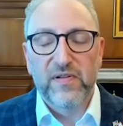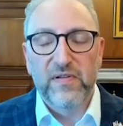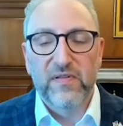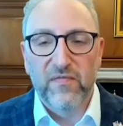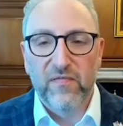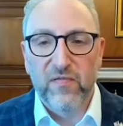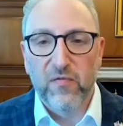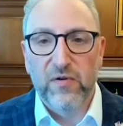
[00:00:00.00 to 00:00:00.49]
as
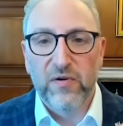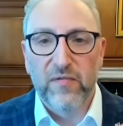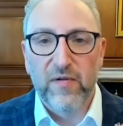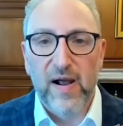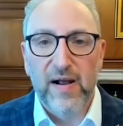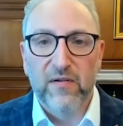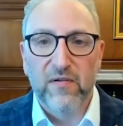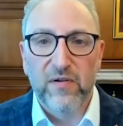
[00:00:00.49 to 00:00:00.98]
the floor
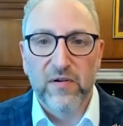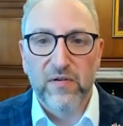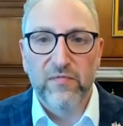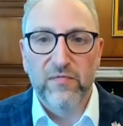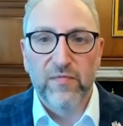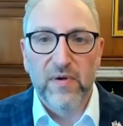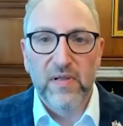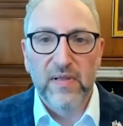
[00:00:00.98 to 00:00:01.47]
director
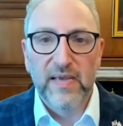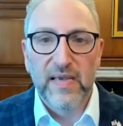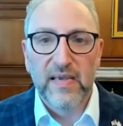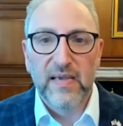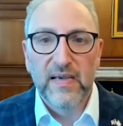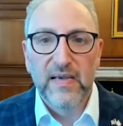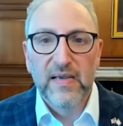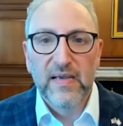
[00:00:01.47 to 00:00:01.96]
is
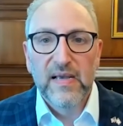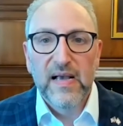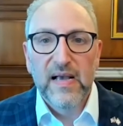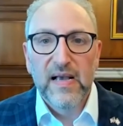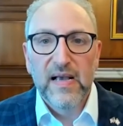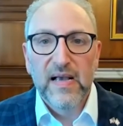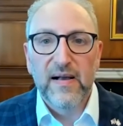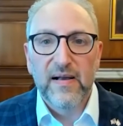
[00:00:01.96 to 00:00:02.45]
really
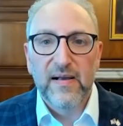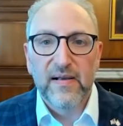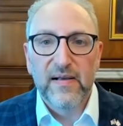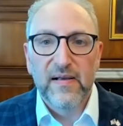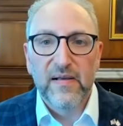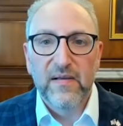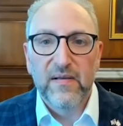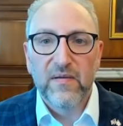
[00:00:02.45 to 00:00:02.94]

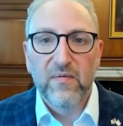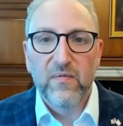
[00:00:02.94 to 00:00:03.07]
the